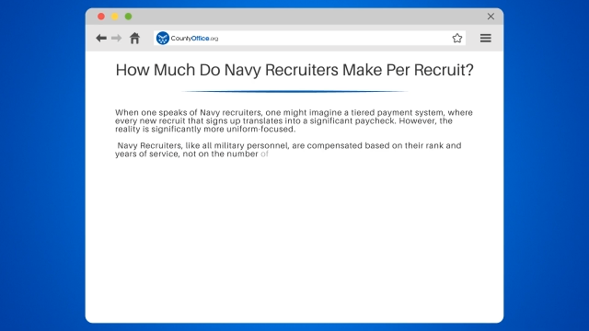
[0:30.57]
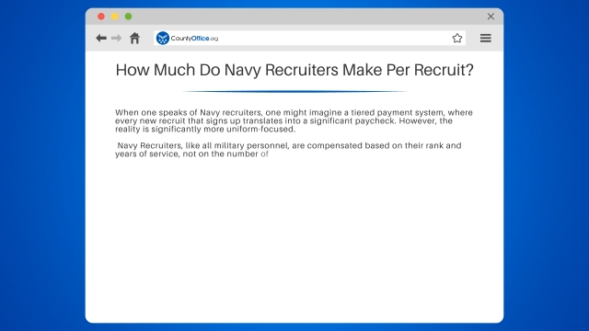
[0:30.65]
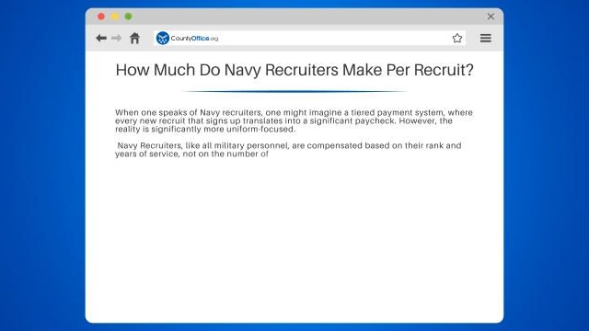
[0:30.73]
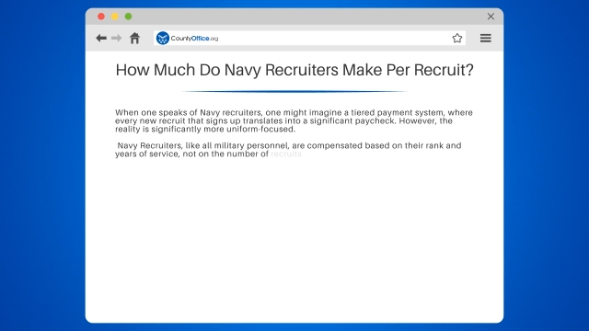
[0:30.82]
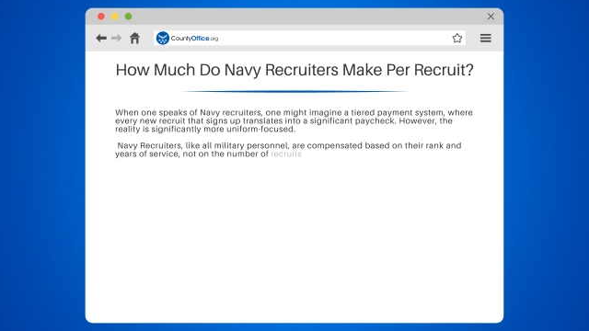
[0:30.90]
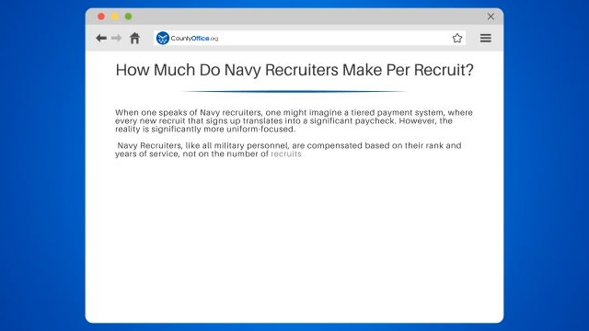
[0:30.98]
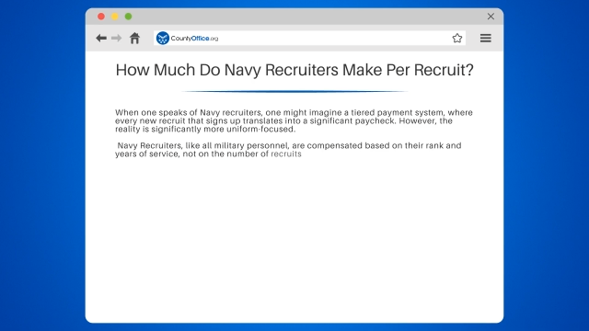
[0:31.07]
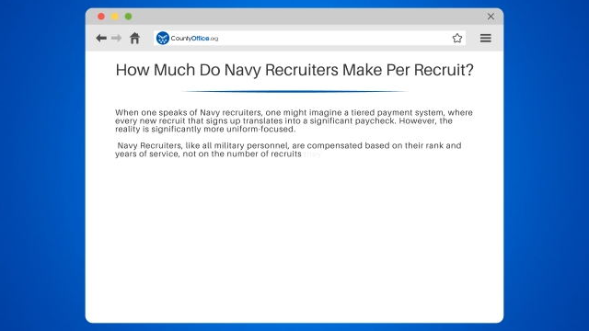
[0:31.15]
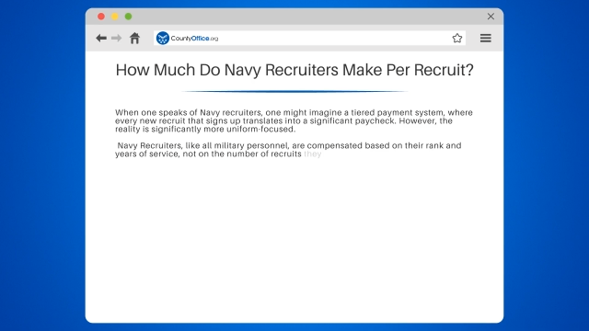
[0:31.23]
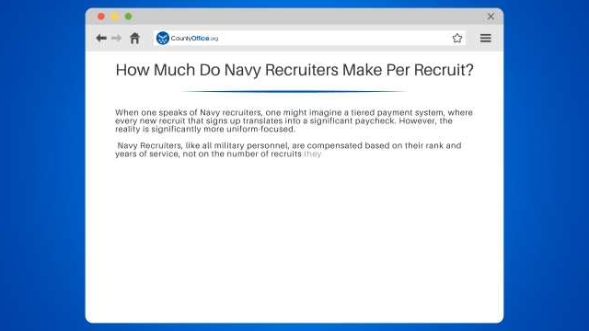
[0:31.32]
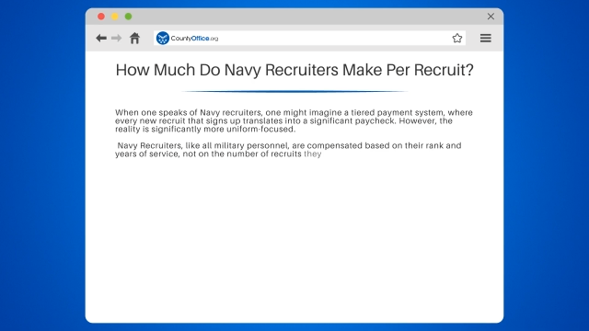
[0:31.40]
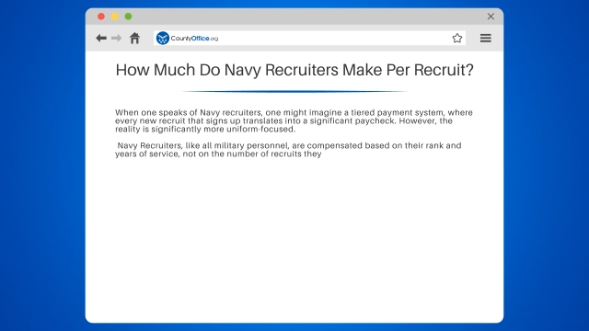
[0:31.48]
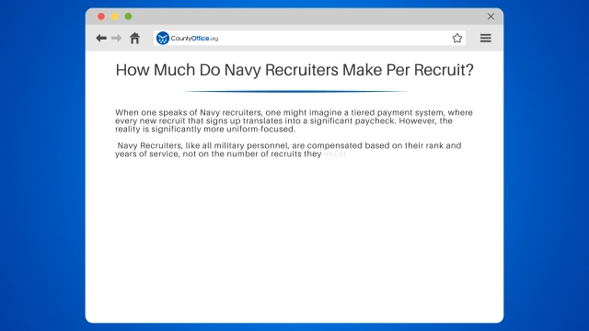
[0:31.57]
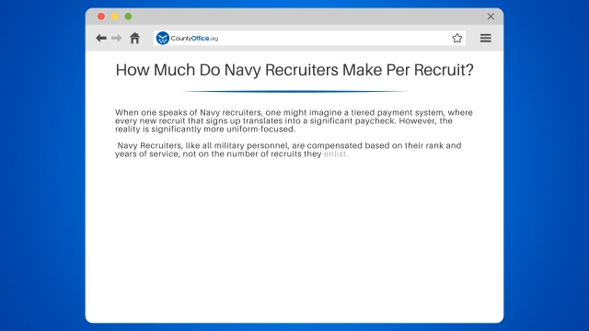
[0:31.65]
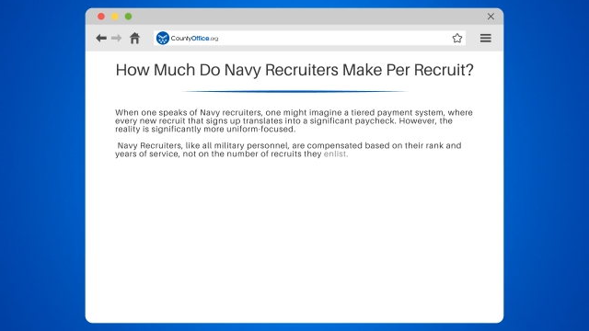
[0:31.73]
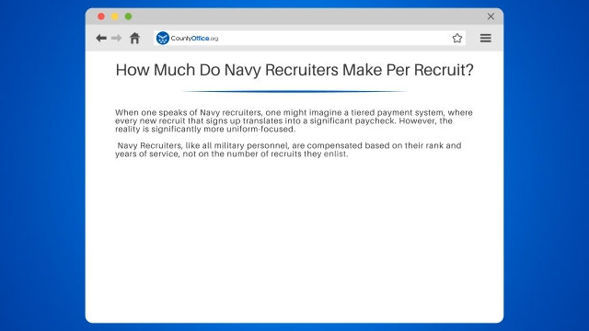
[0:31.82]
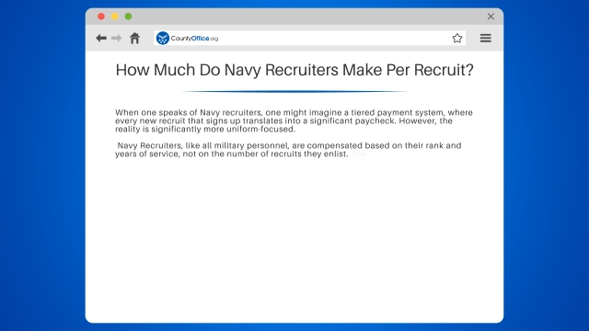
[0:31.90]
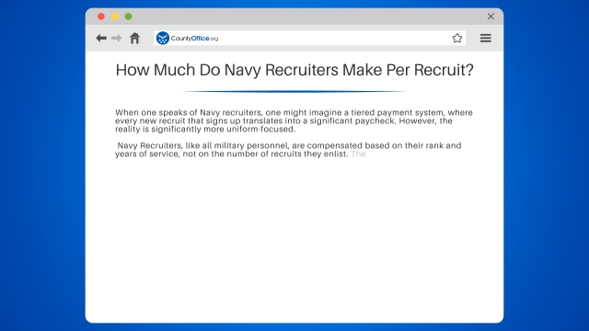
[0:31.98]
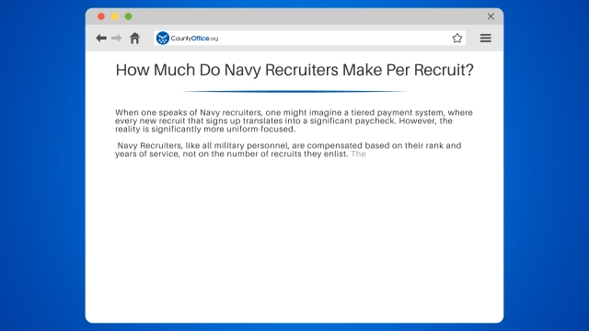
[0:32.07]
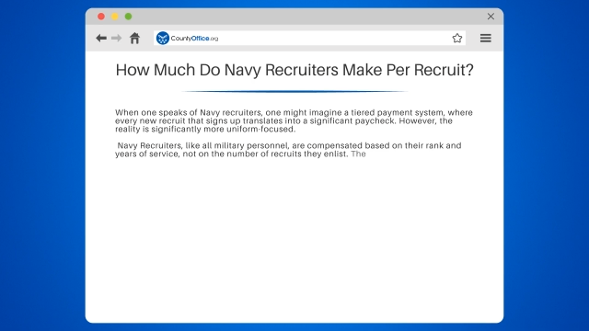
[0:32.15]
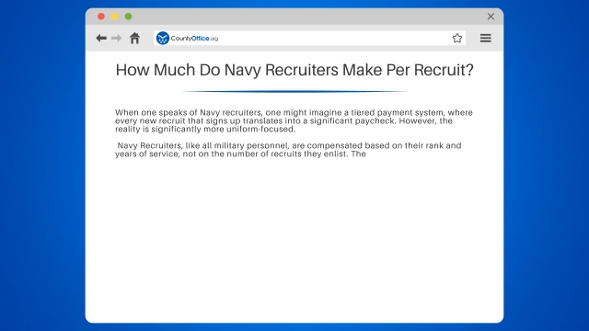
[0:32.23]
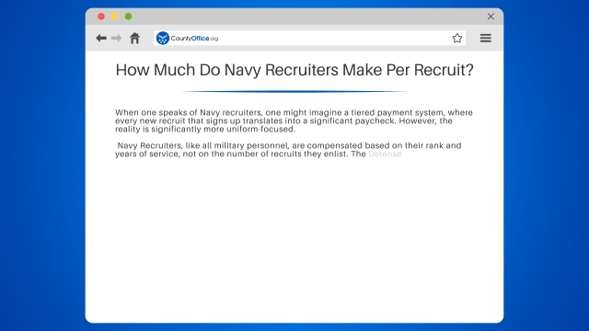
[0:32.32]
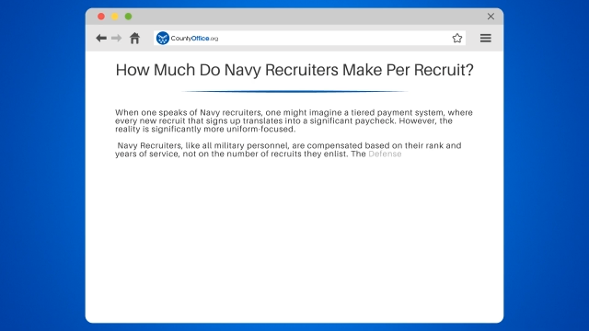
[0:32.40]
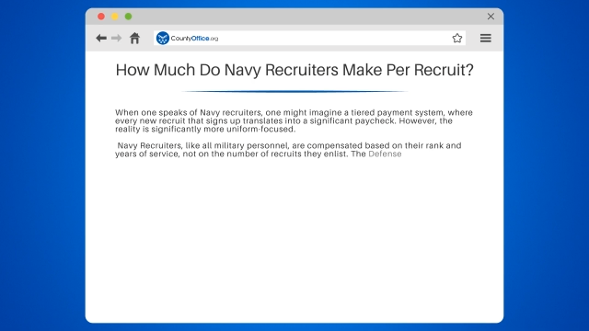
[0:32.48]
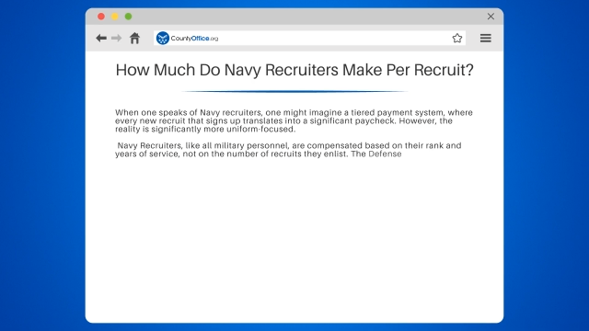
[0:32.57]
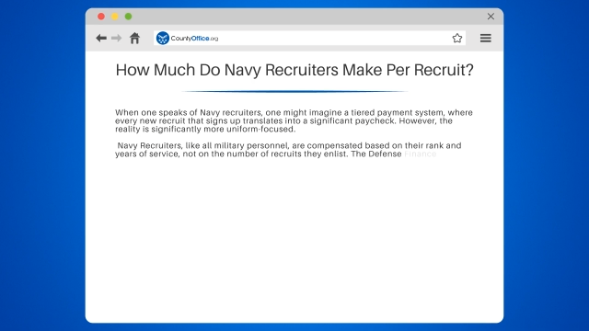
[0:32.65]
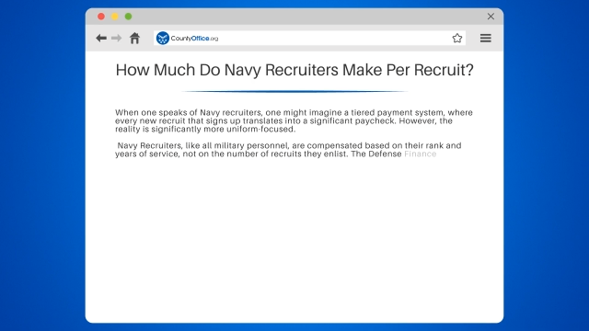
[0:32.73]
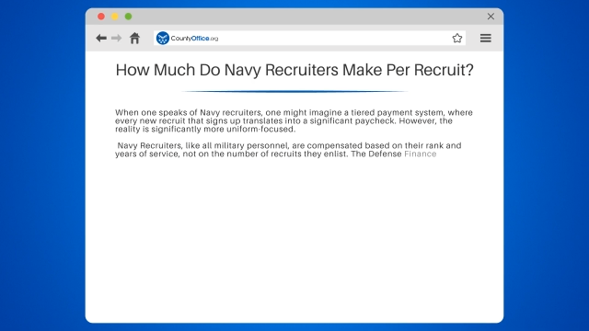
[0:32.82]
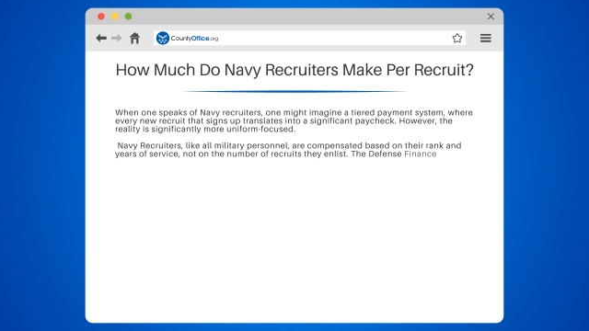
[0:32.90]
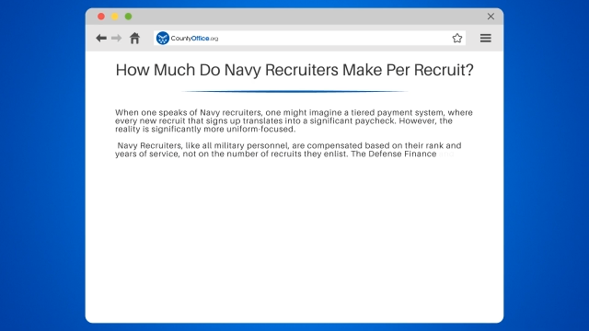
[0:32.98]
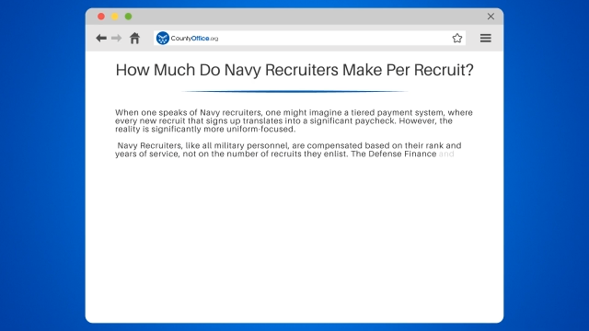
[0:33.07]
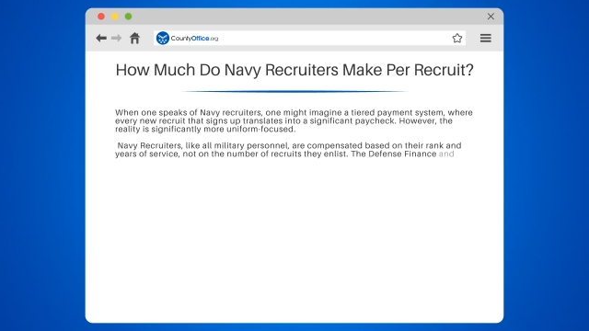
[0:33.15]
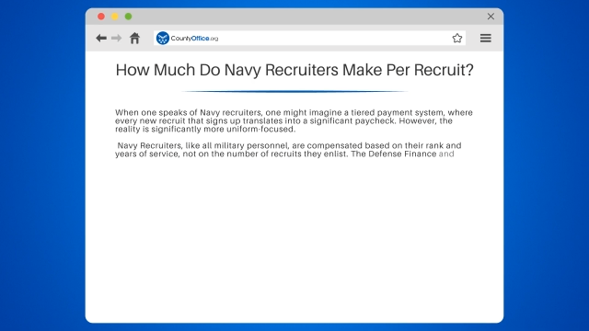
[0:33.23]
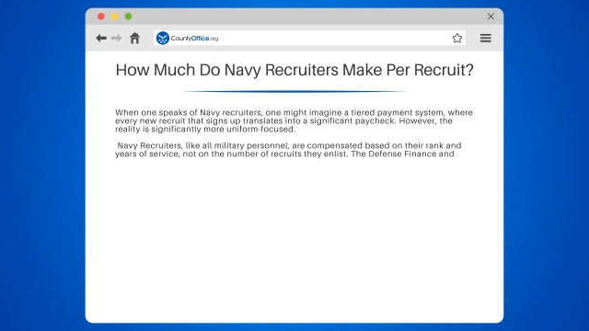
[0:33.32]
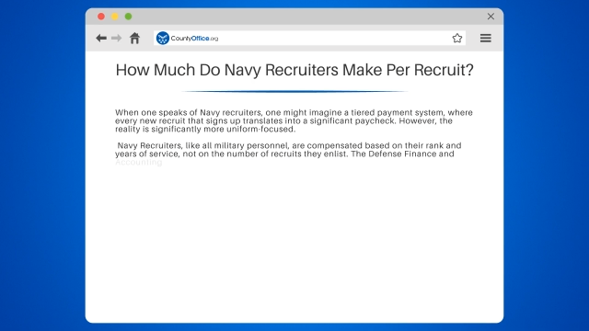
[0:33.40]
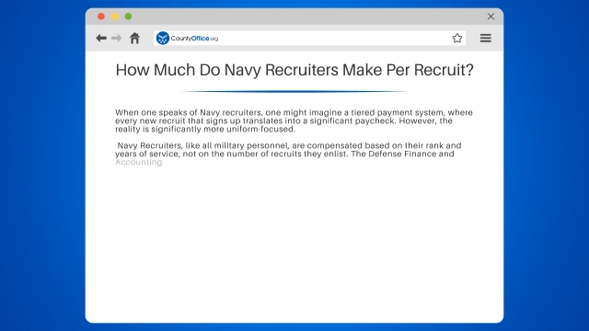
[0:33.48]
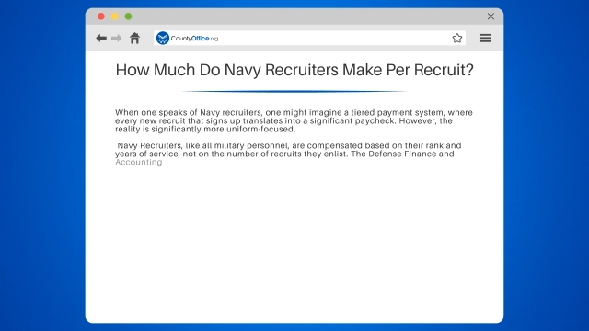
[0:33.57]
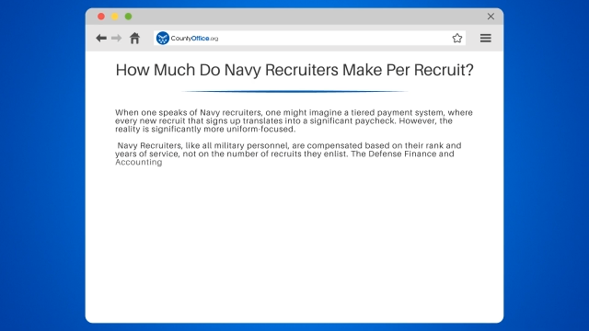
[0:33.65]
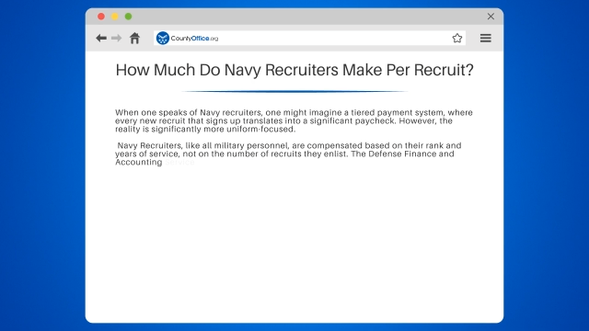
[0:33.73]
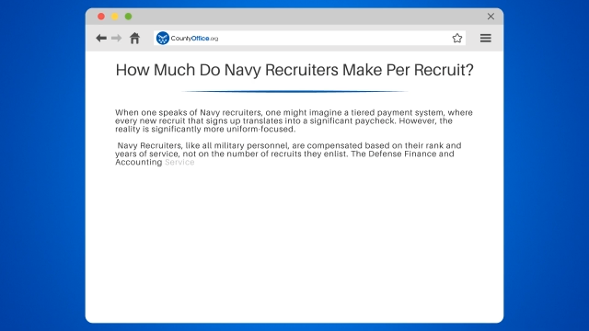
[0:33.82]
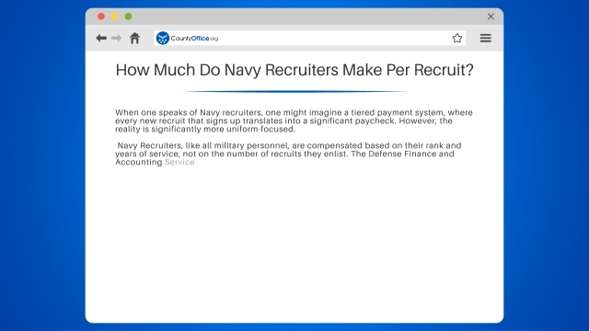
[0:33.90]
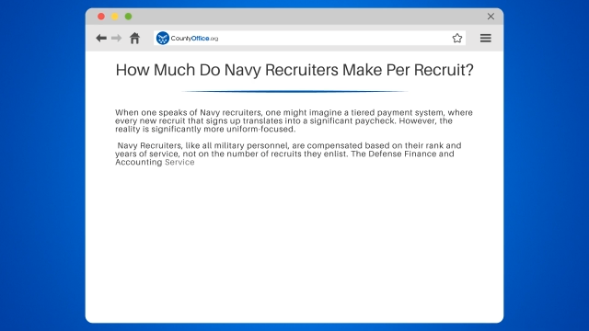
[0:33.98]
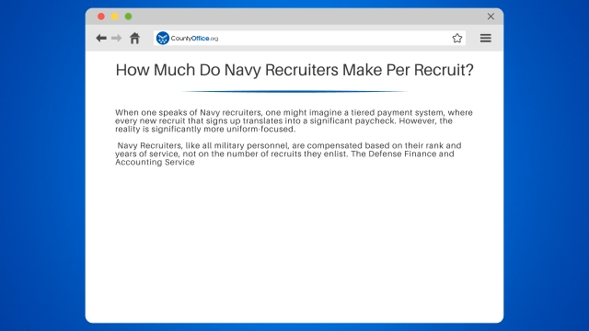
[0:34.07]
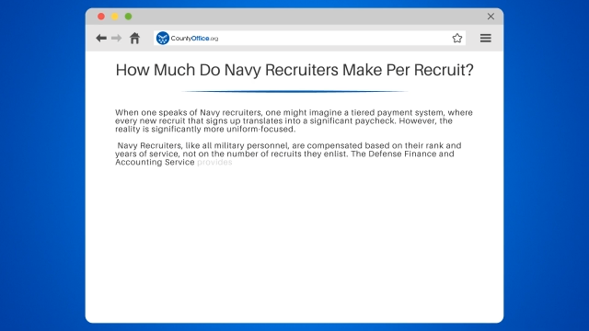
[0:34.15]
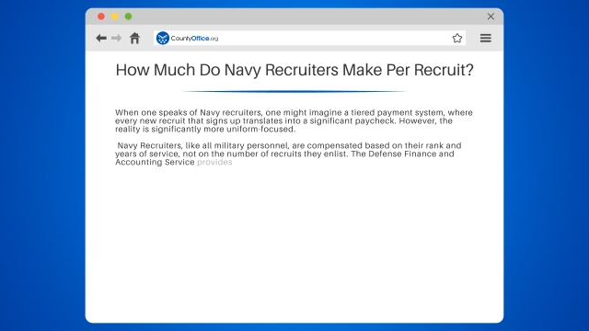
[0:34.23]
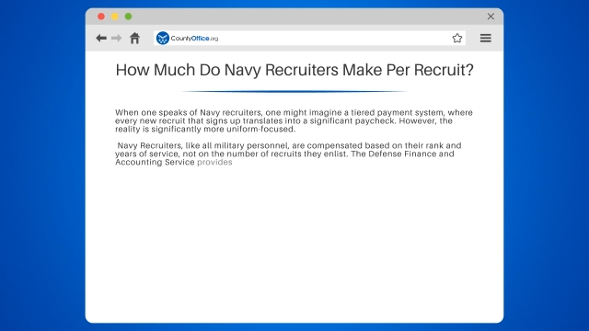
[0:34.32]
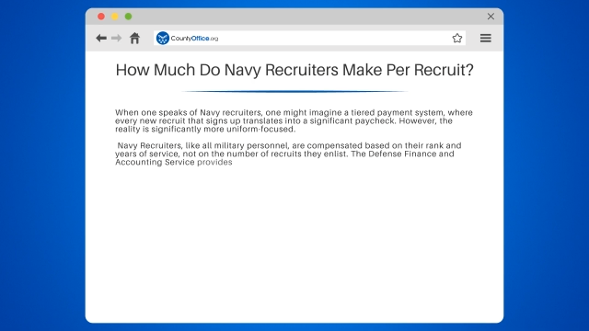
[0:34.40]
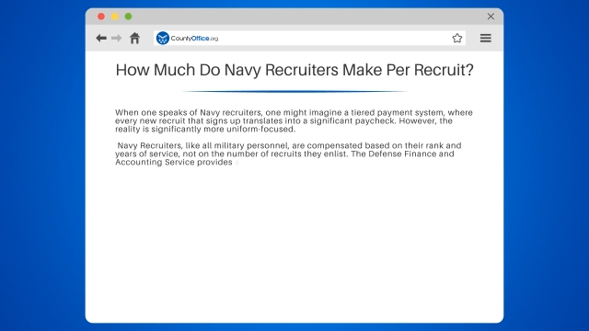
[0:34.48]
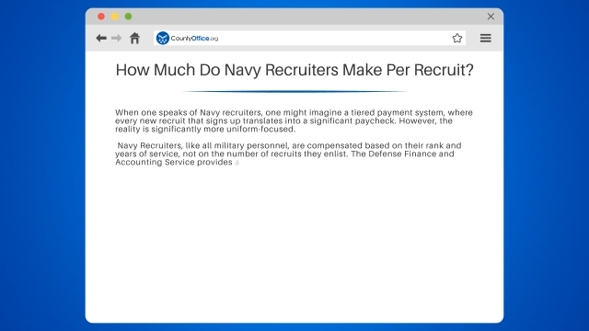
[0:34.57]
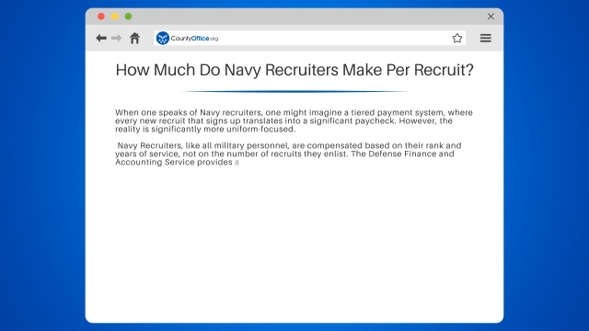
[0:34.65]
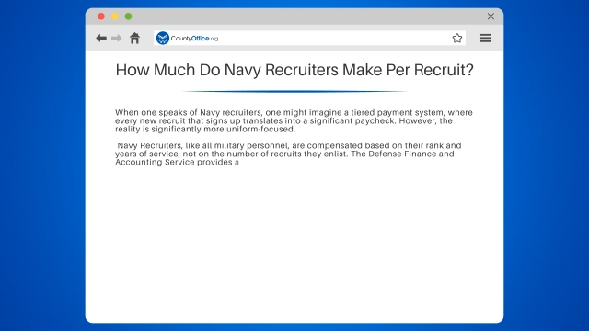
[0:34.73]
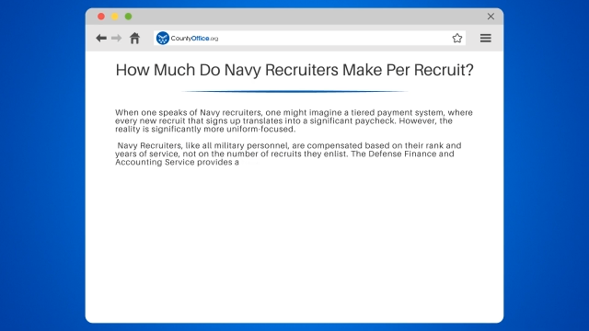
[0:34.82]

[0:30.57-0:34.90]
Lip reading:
(no speaker visible)